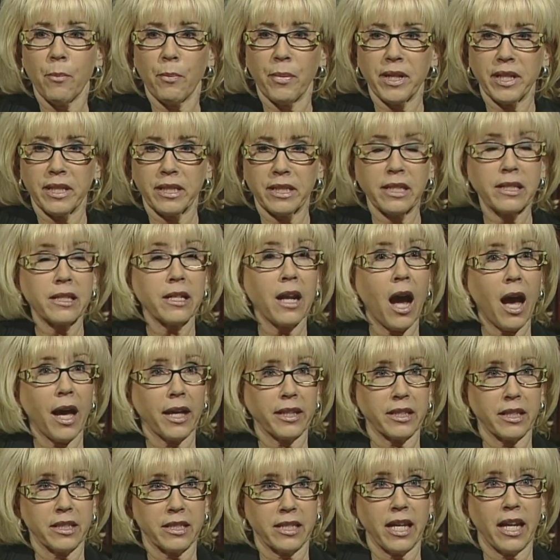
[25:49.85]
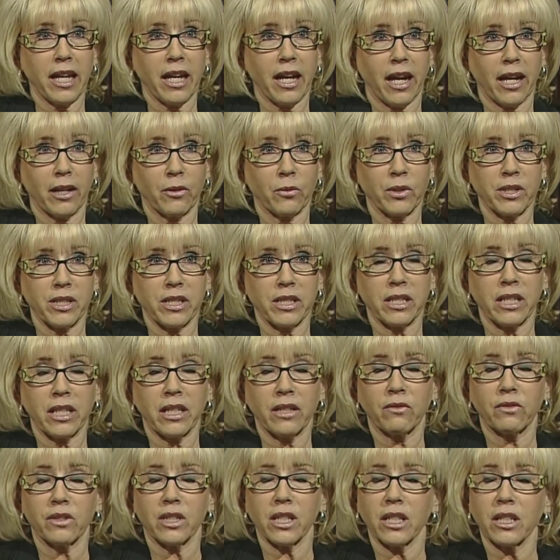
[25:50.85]
but not the day I
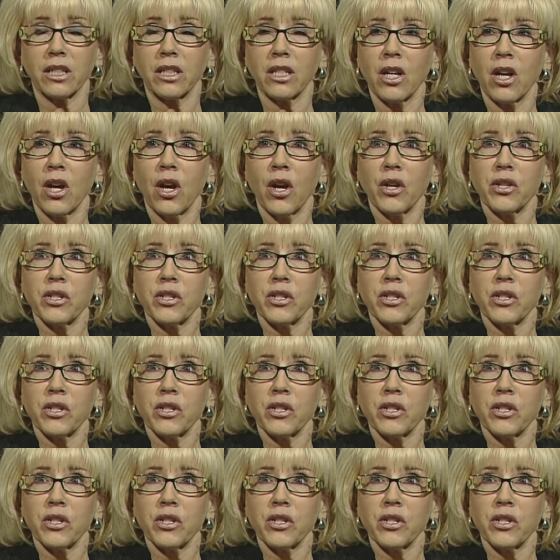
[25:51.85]
received it.